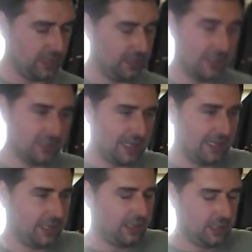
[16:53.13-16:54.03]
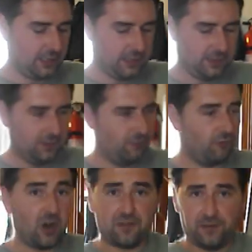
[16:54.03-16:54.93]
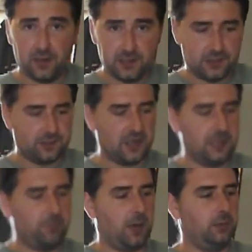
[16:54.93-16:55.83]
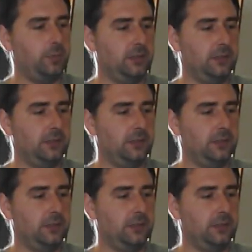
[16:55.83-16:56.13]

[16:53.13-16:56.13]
Let us add our rough strained pulp